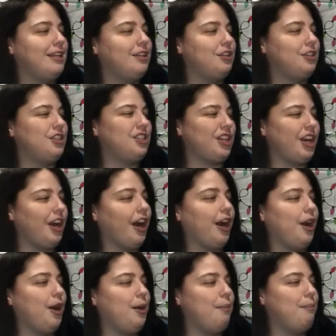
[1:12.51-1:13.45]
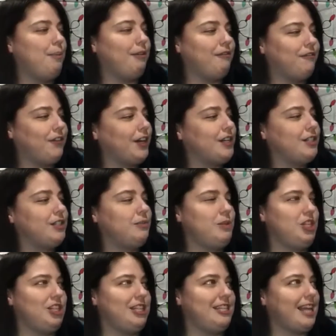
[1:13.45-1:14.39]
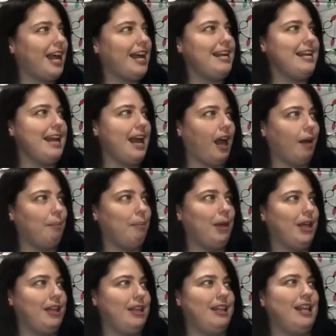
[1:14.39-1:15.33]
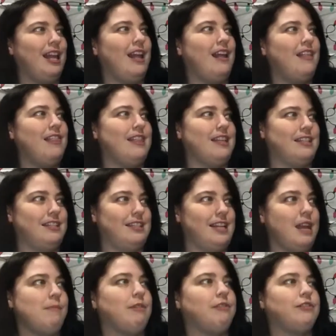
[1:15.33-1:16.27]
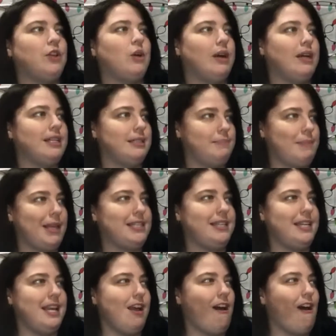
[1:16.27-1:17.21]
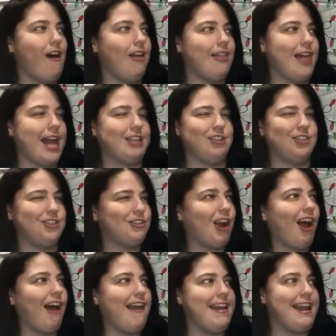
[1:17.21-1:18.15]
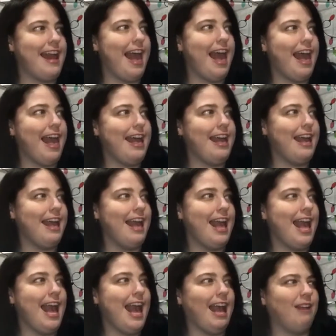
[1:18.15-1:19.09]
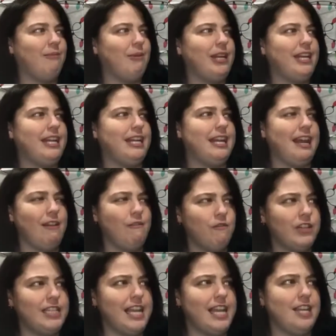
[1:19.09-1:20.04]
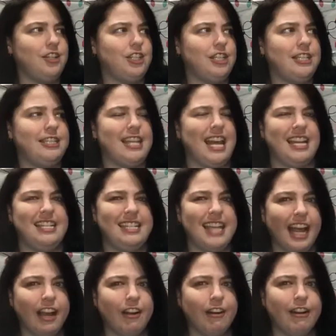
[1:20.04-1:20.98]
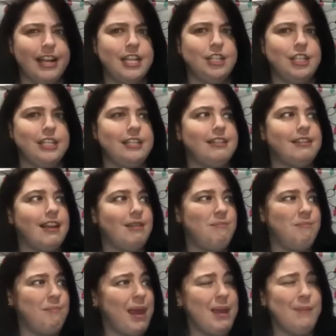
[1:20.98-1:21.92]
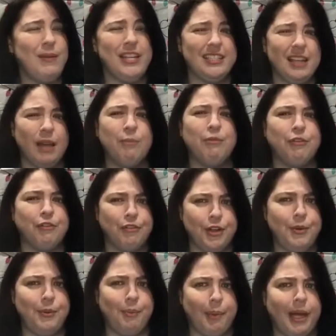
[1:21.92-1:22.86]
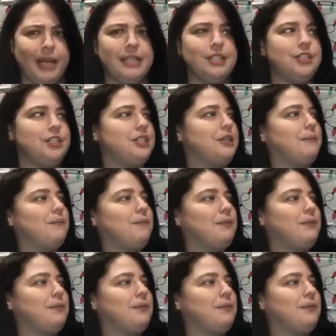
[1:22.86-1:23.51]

"Sure, but first we should tidy up. The stable floor is messy, all that straw and hay, and we need invitations and decorations and maybe some fruit punch."